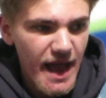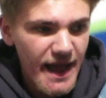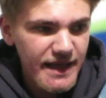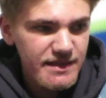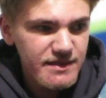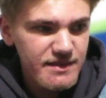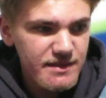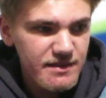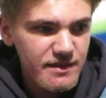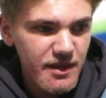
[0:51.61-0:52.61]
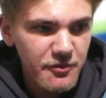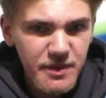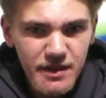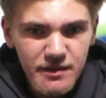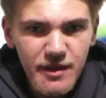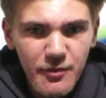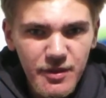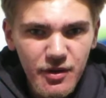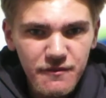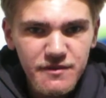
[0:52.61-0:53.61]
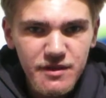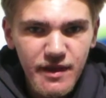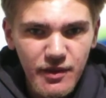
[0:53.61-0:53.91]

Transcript: And they'll be confident.